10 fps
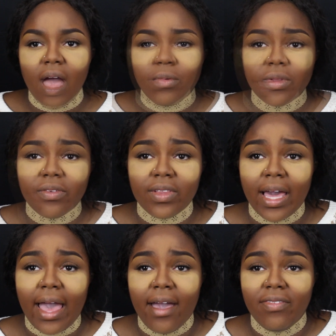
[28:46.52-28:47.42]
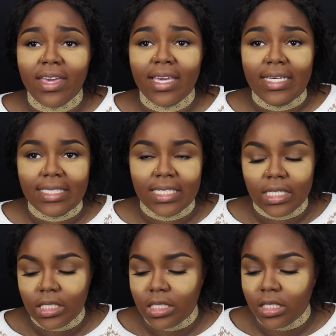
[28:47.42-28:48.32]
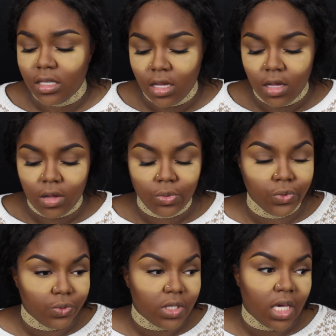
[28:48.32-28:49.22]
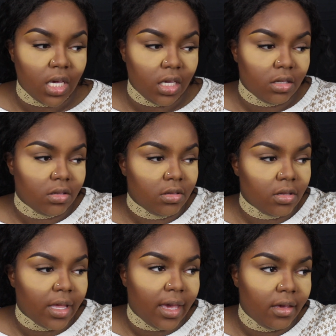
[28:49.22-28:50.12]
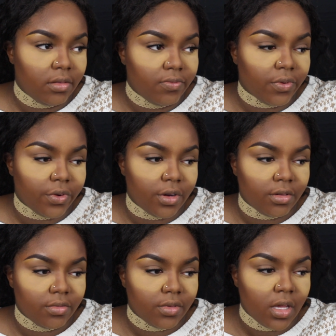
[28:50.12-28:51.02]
I really feel like I have the easiest routine, like for real.